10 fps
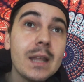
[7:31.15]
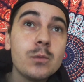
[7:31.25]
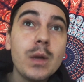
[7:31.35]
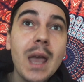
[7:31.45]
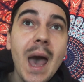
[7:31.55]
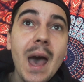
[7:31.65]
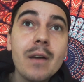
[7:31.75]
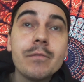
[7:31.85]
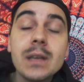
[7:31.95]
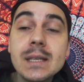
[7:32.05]
that we
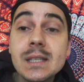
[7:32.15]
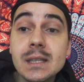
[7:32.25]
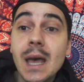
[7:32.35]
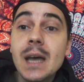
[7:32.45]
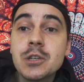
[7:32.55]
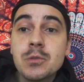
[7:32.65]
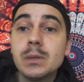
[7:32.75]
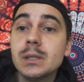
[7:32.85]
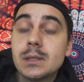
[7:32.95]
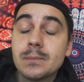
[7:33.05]
have is
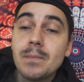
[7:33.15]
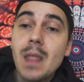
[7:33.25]
attachment